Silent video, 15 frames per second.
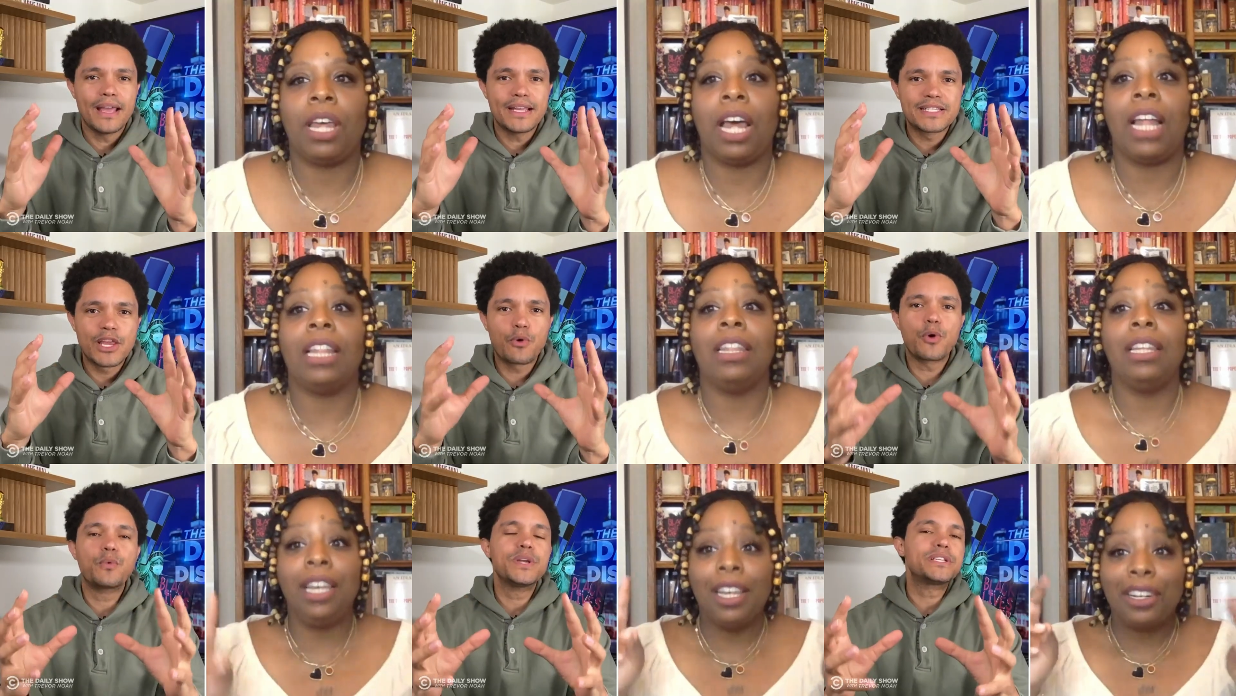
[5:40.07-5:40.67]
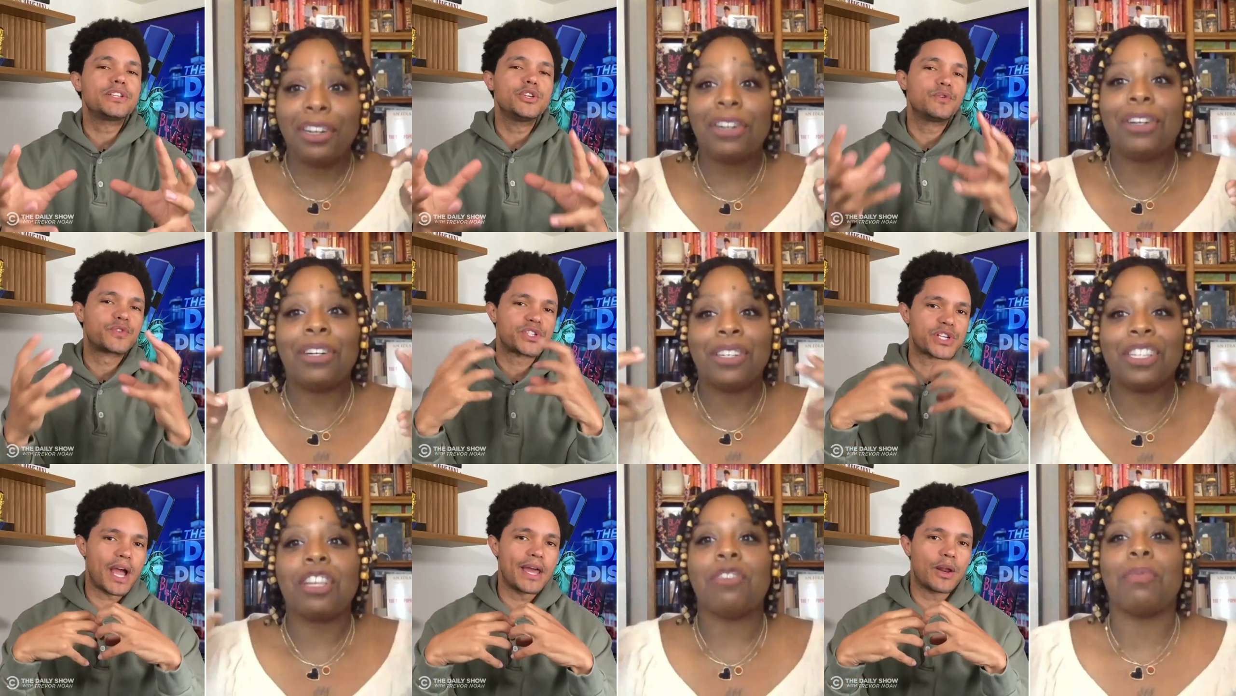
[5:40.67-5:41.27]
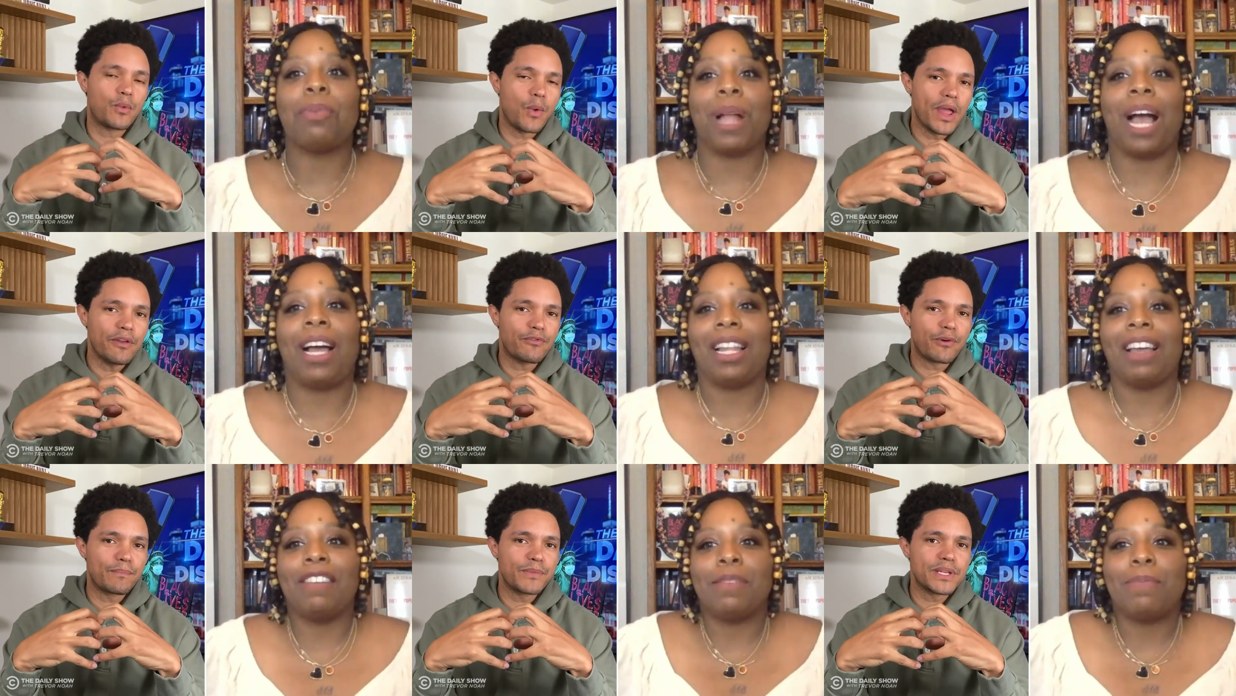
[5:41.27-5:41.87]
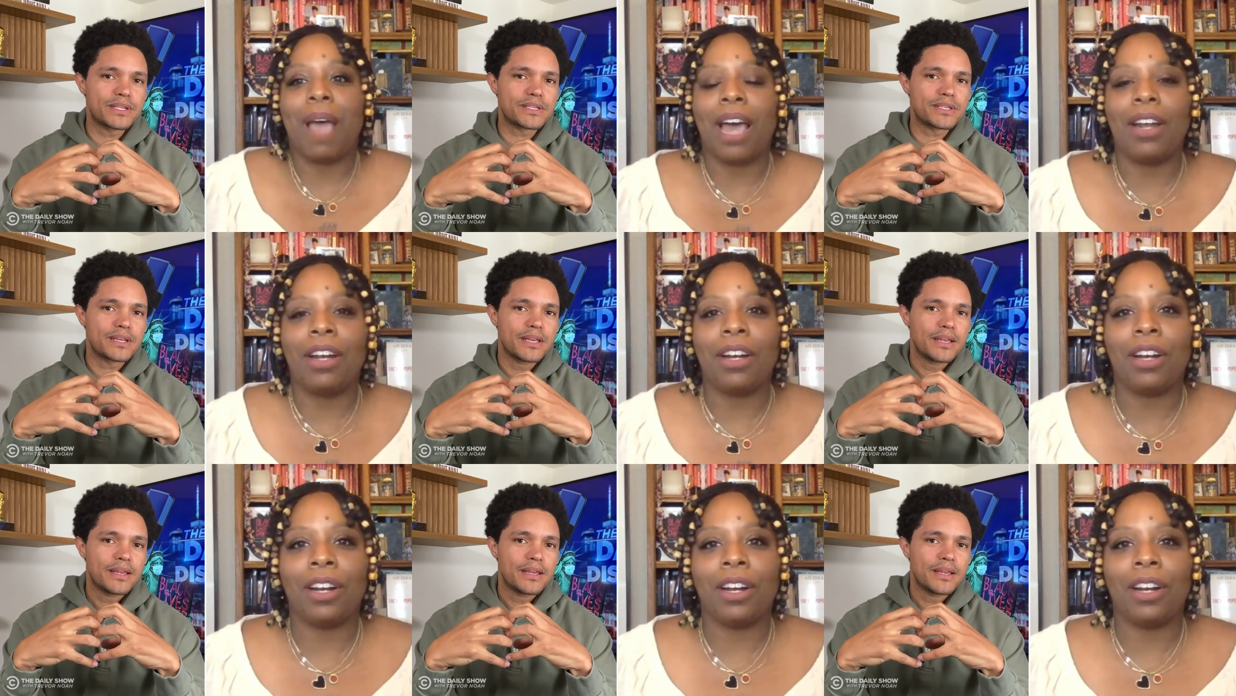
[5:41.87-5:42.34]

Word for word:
Speaker 1: Is there a reason you've shied away from this?